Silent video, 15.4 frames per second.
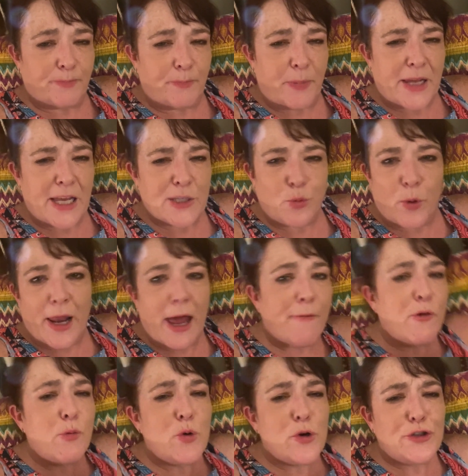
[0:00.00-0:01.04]
Because
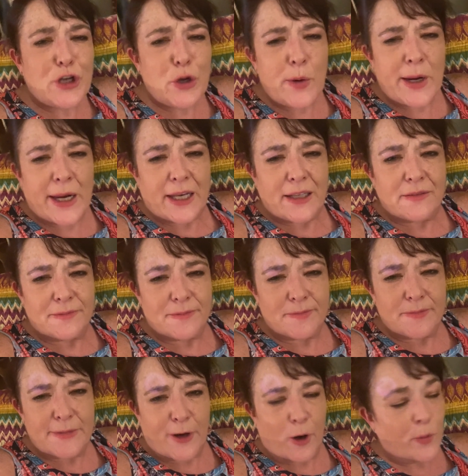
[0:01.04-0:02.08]
whatever we're doing,
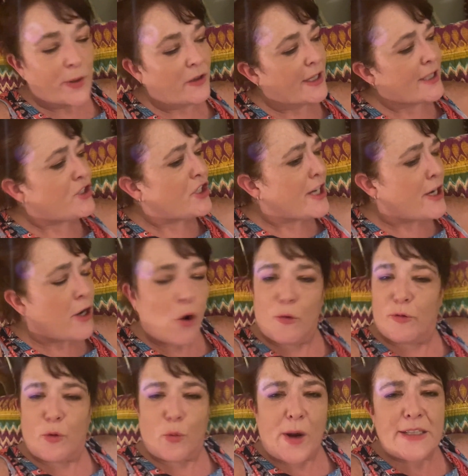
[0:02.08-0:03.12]
and our religion
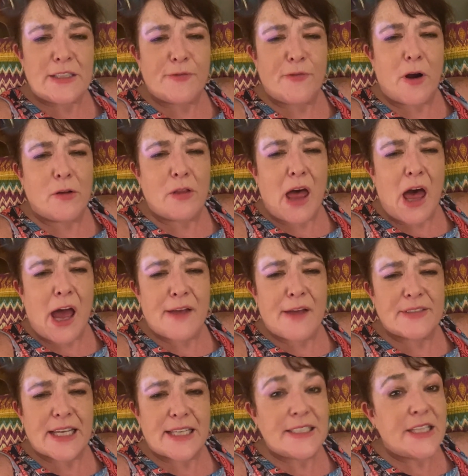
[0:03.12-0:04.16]
or the rest of our
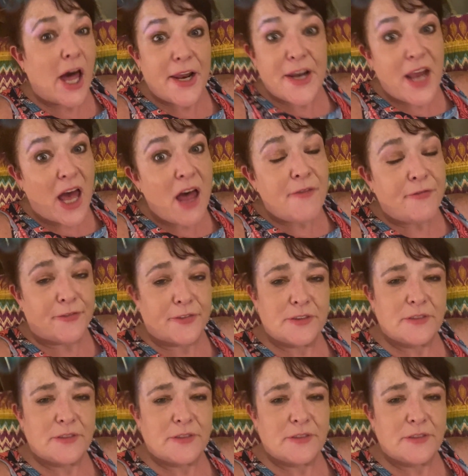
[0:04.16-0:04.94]
lives, it's not enough.